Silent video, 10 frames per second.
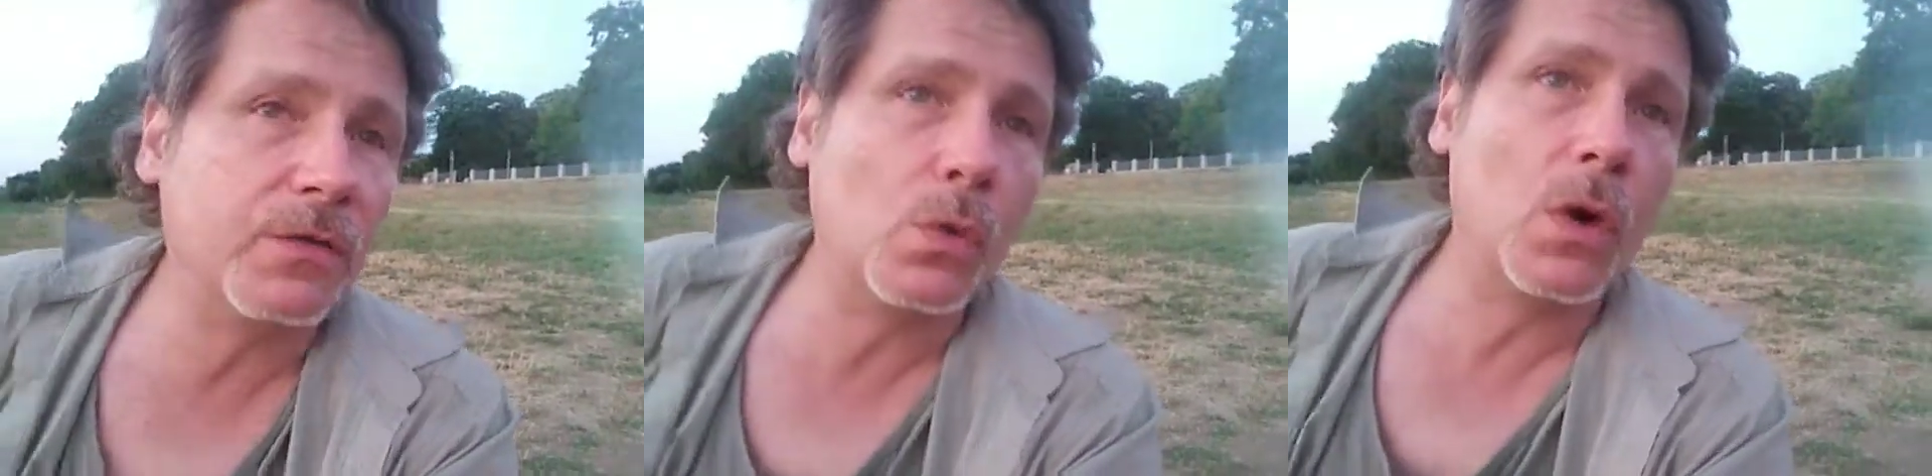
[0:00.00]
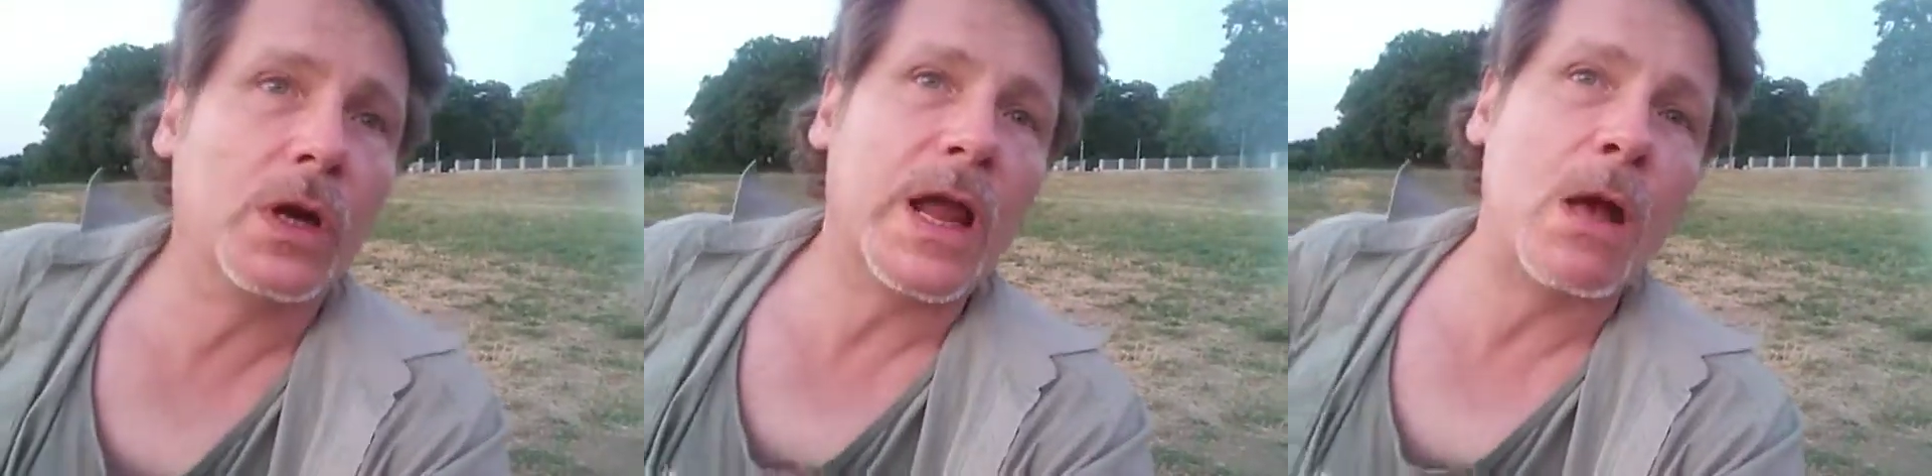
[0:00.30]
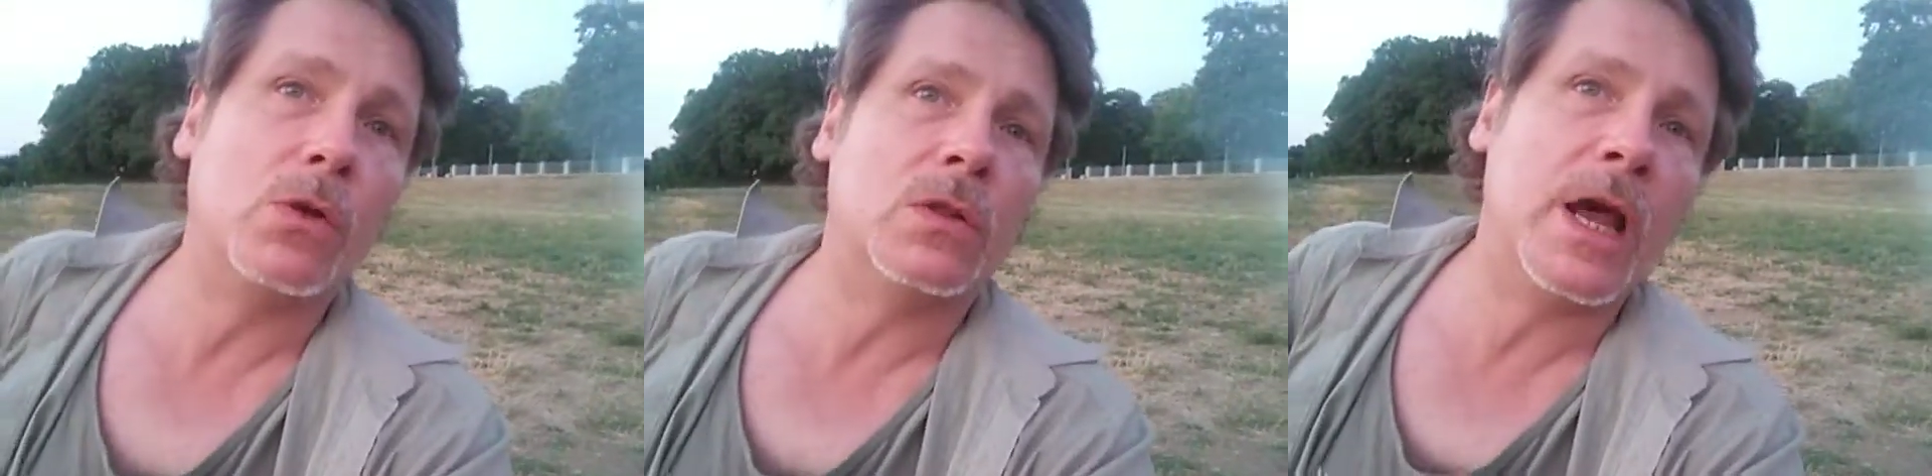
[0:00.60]
for
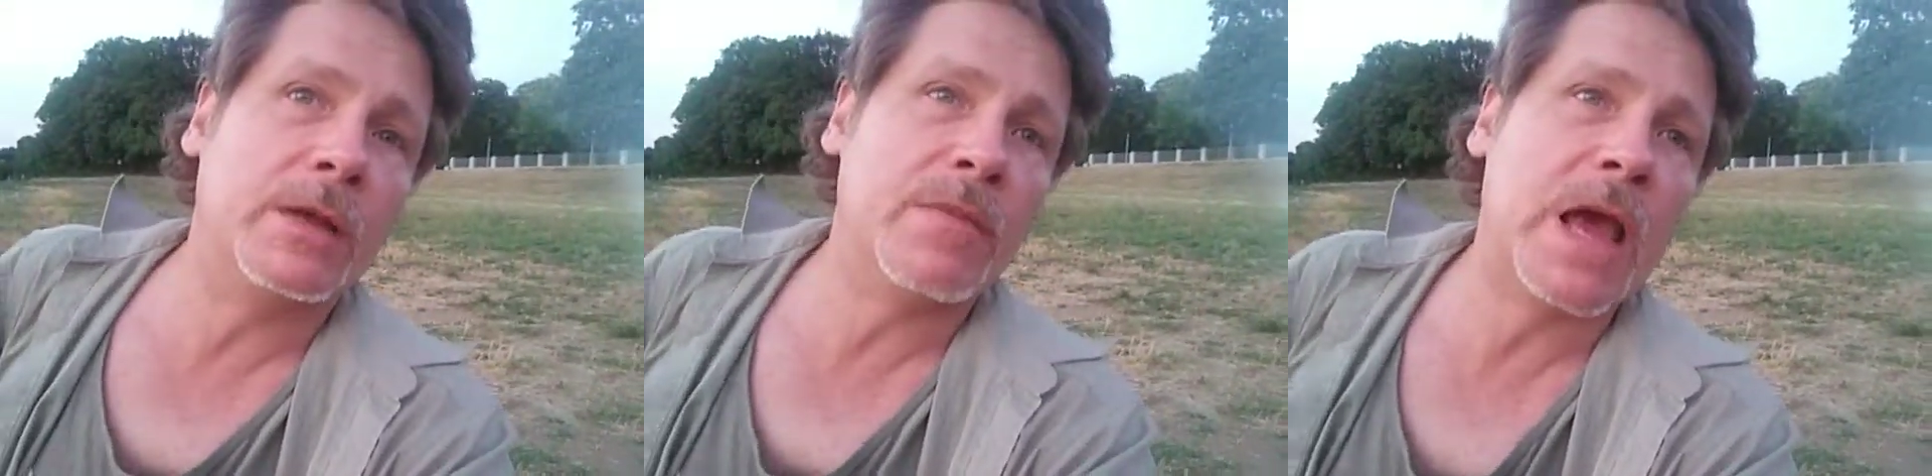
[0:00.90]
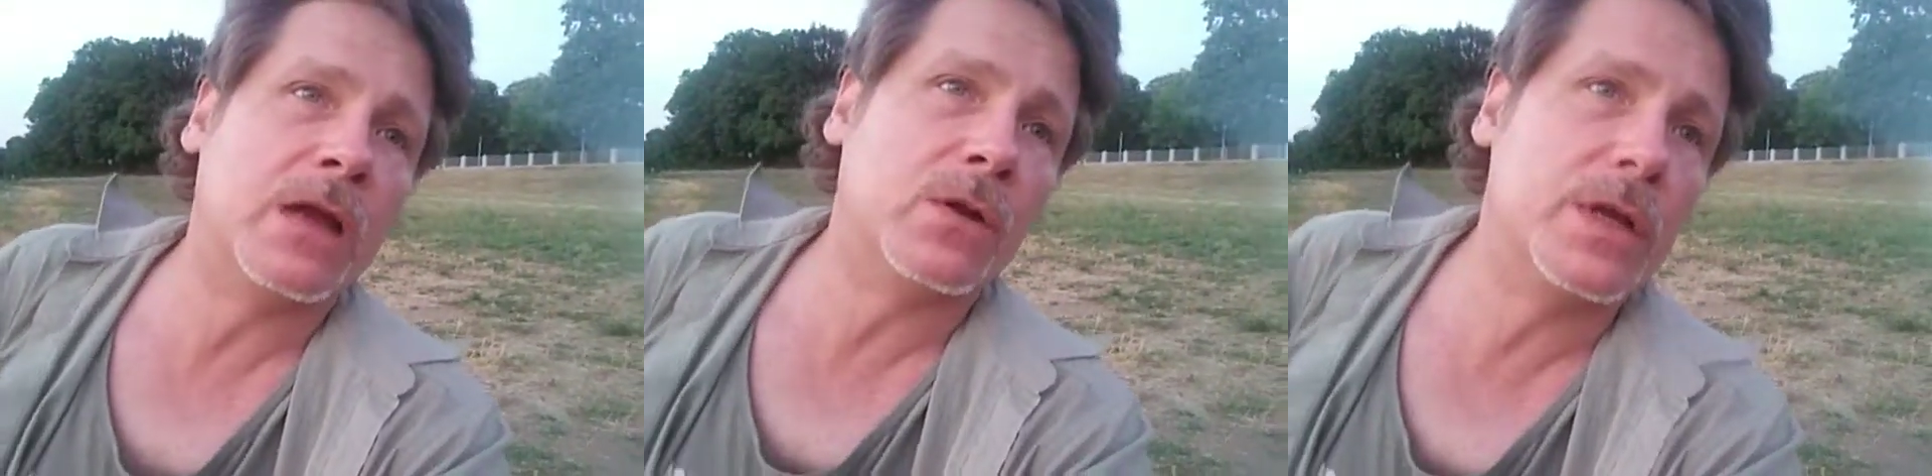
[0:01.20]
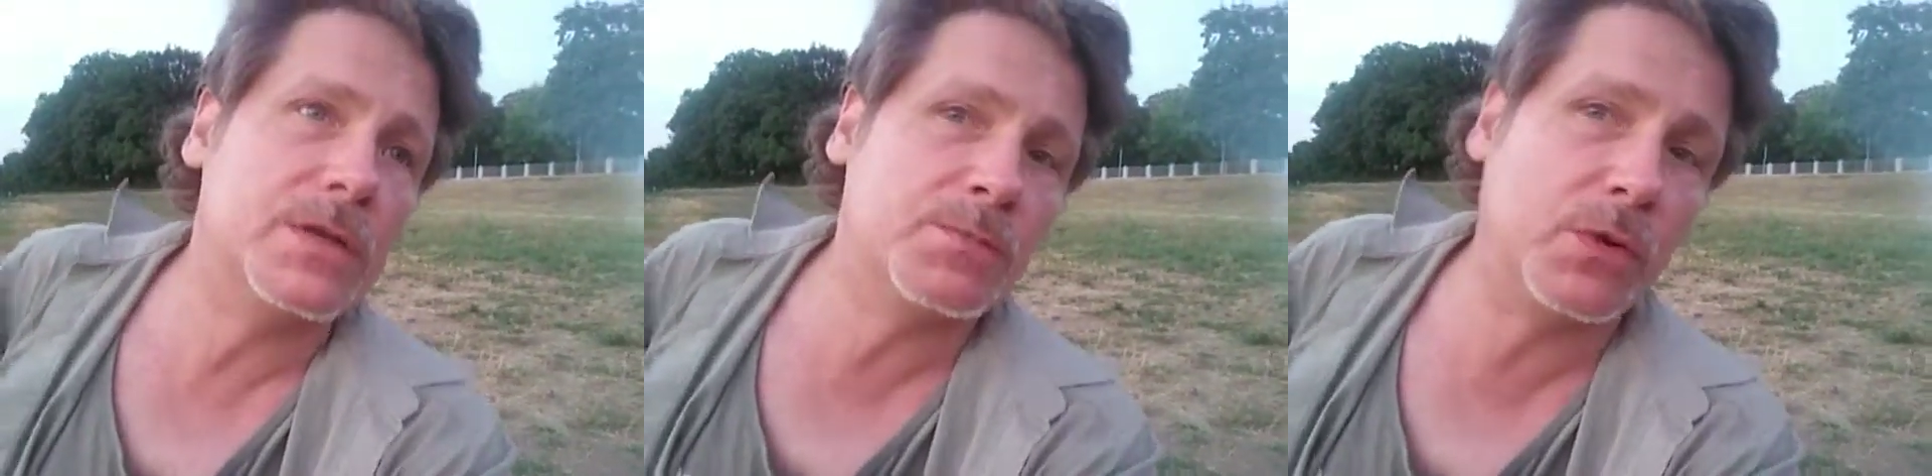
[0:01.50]
alkaline batteries,